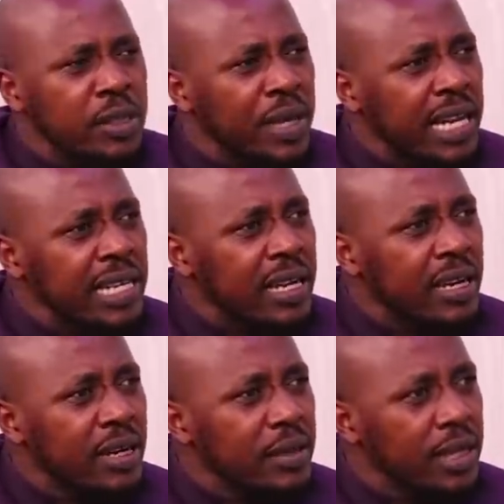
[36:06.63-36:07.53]
Because the
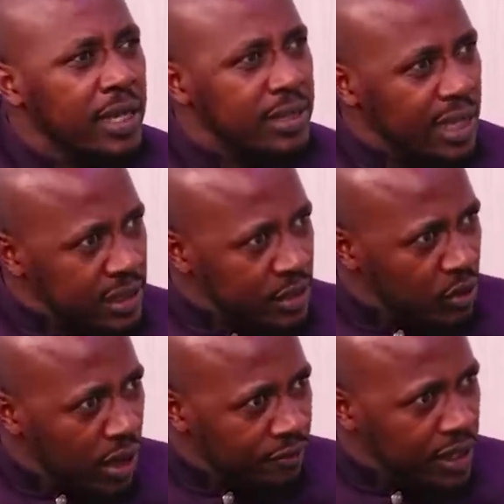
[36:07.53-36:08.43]
mechanic
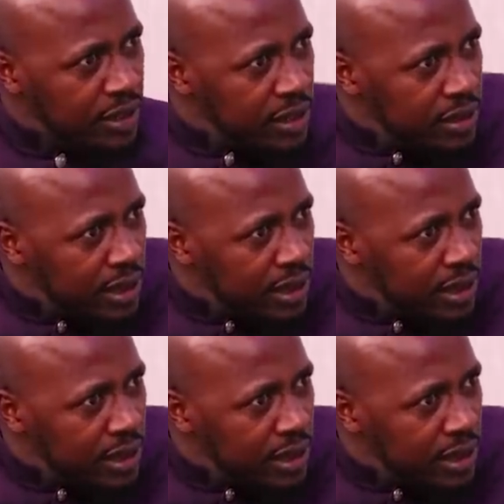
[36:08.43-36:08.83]
attends to her feelings.